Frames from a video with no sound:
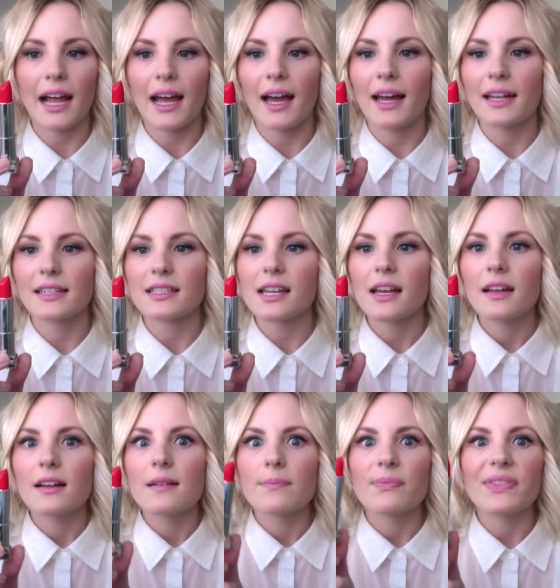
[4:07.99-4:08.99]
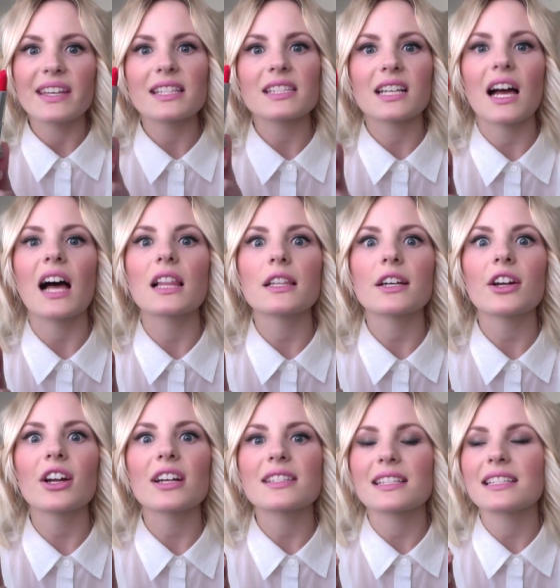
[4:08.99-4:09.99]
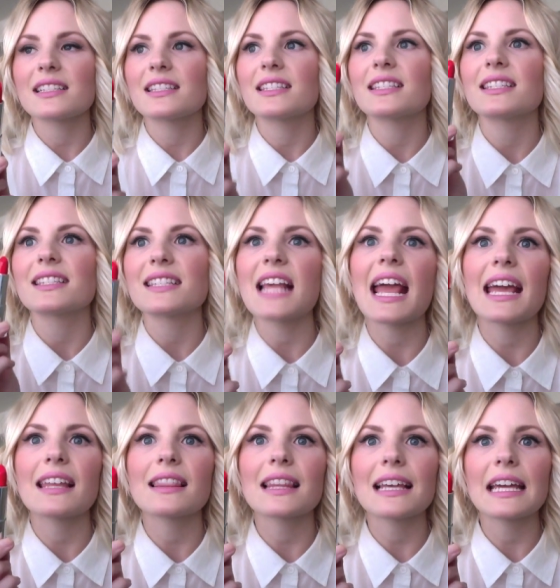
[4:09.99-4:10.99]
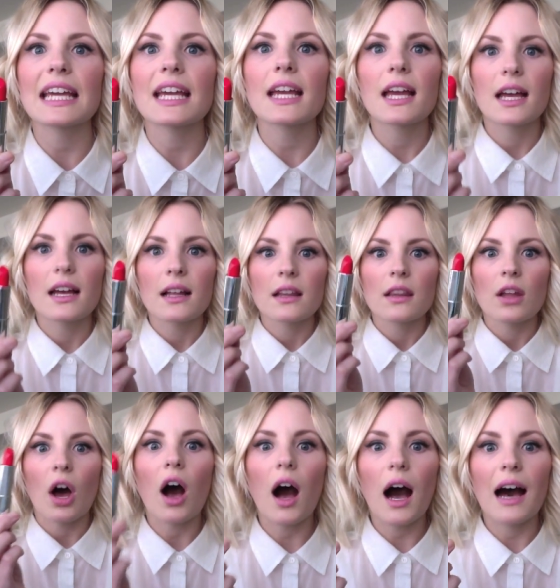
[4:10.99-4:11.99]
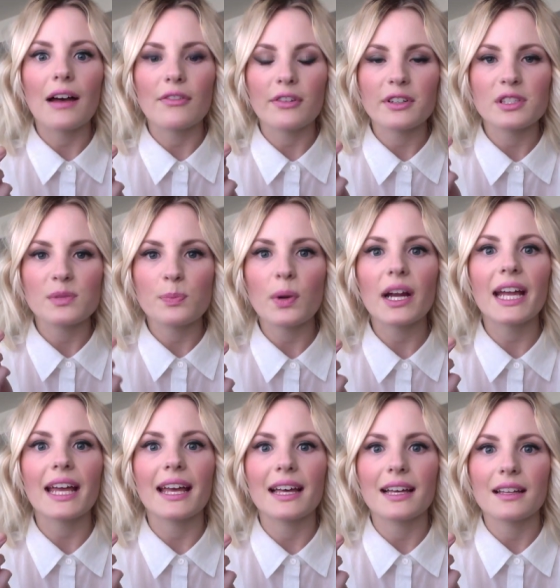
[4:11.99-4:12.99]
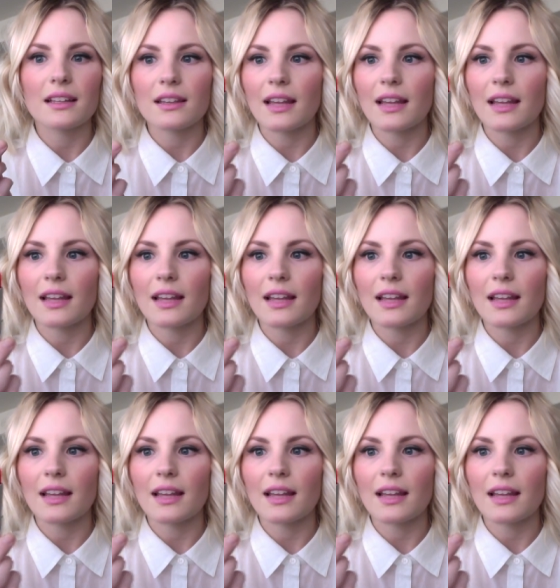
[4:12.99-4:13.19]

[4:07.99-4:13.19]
And this color is insanely hot for spring.